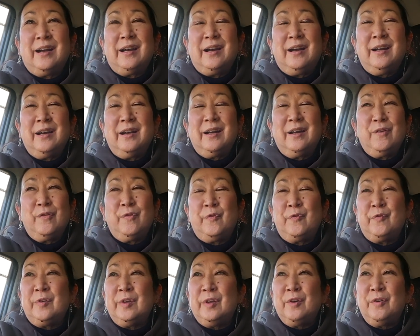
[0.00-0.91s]
I
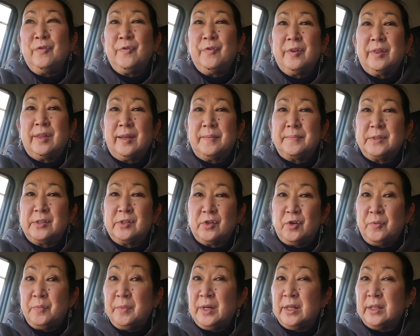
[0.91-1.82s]
feel for them
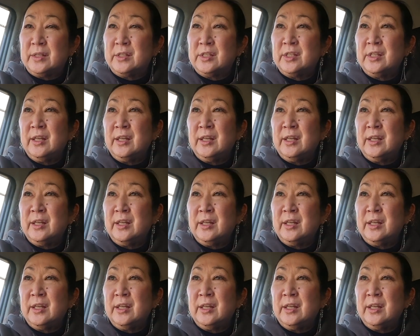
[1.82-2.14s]
so much.